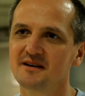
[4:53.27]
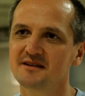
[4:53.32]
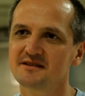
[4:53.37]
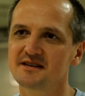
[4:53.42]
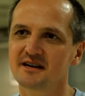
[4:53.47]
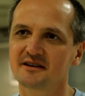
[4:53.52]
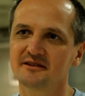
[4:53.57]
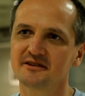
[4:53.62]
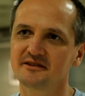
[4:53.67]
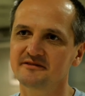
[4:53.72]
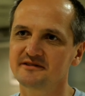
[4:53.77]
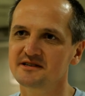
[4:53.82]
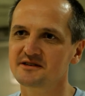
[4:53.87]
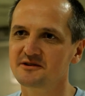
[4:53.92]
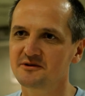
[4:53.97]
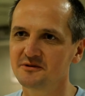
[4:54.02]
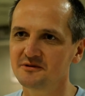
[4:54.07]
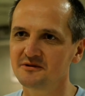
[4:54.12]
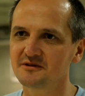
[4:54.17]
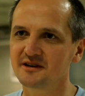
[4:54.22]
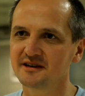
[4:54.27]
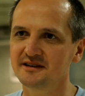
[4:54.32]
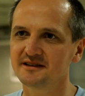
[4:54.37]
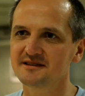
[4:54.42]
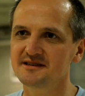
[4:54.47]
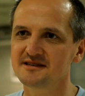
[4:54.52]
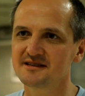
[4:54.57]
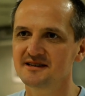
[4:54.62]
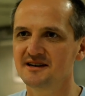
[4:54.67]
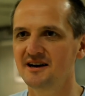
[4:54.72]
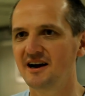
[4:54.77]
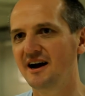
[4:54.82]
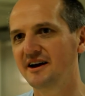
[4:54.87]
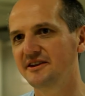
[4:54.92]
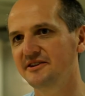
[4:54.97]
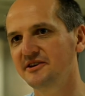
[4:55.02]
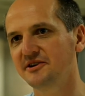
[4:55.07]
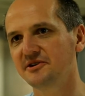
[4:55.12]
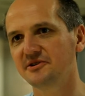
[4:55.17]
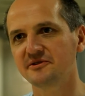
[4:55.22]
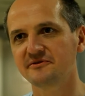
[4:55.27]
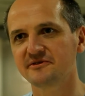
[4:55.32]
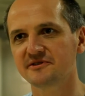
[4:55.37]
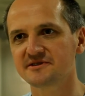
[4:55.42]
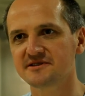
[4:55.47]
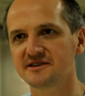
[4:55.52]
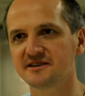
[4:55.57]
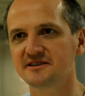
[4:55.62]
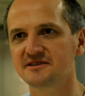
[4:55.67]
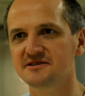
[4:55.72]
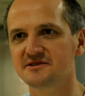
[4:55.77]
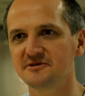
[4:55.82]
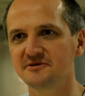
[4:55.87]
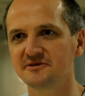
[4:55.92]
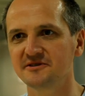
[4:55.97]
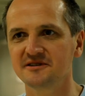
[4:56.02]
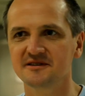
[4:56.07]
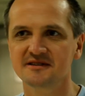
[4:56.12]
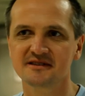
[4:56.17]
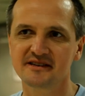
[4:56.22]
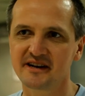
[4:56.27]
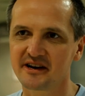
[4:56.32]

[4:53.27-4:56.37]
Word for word: secondary school kids and the university students,